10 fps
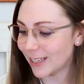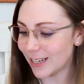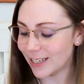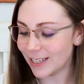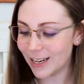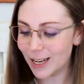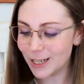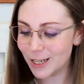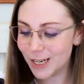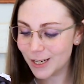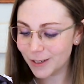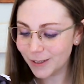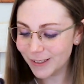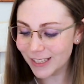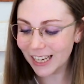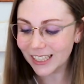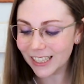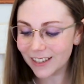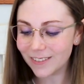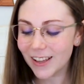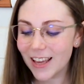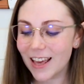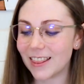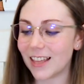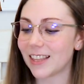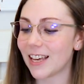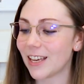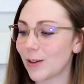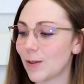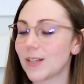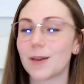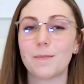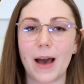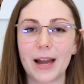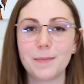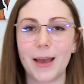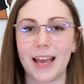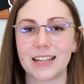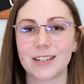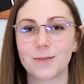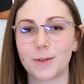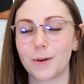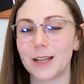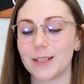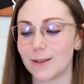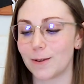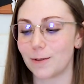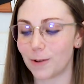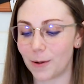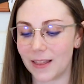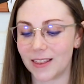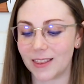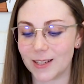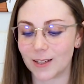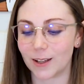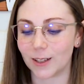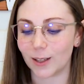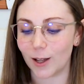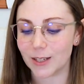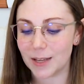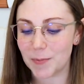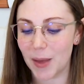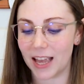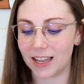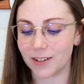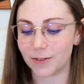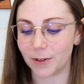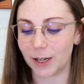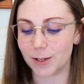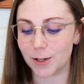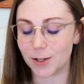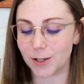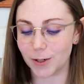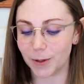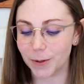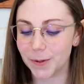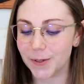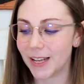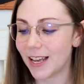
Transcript: Just his shoes, I love that they used a matte paint for his uniform and then this glossy paint for his shoes.